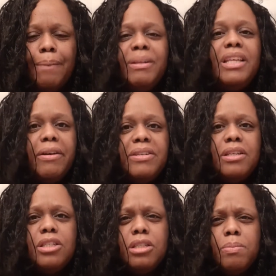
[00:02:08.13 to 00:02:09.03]
but there is a
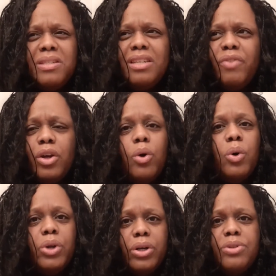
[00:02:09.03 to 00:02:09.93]
specific
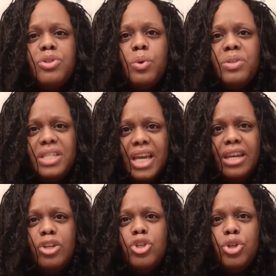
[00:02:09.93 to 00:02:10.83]
odor
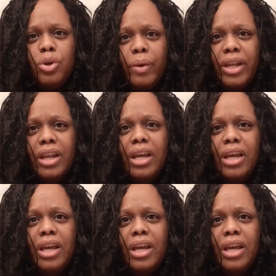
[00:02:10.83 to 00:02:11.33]
associated to it.